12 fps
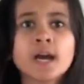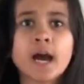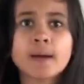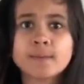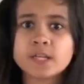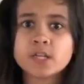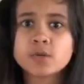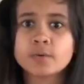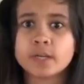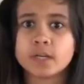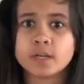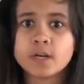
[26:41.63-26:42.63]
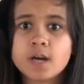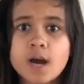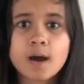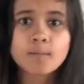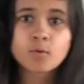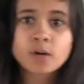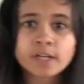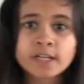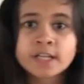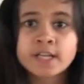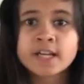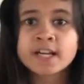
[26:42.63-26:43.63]
I mean yui. I'm
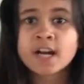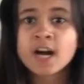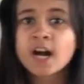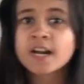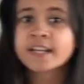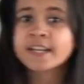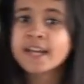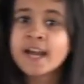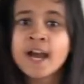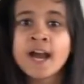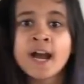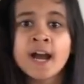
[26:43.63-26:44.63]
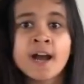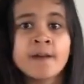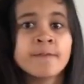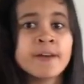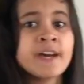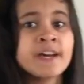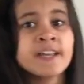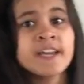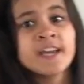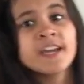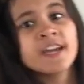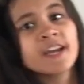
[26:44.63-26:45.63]
working on a
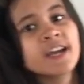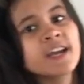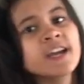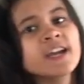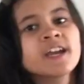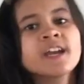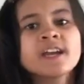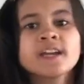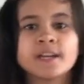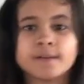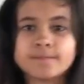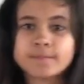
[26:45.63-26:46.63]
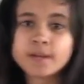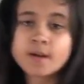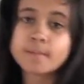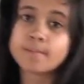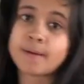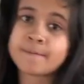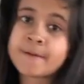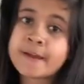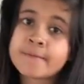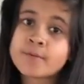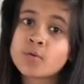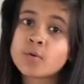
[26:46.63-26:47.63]
cavity. My
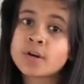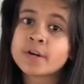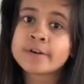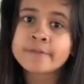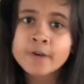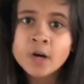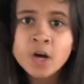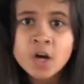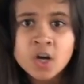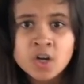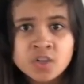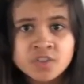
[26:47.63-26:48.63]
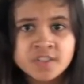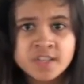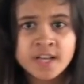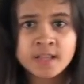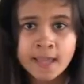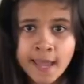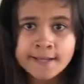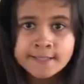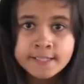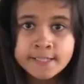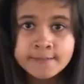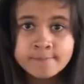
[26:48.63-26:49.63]
favorite word of all is
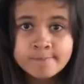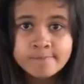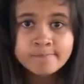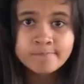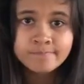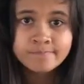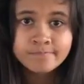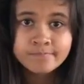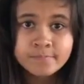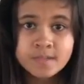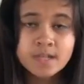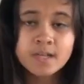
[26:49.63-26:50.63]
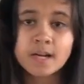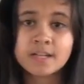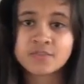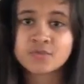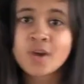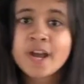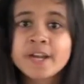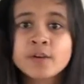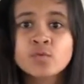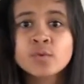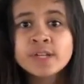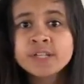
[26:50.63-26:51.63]
neglect. I strike
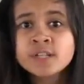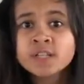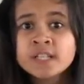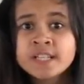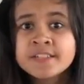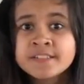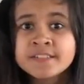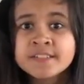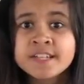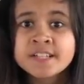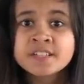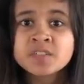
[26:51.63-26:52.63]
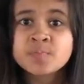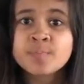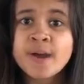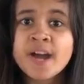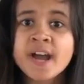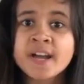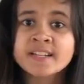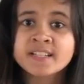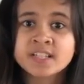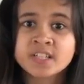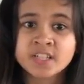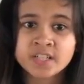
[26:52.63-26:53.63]
when you least
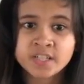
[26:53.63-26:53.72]
expect.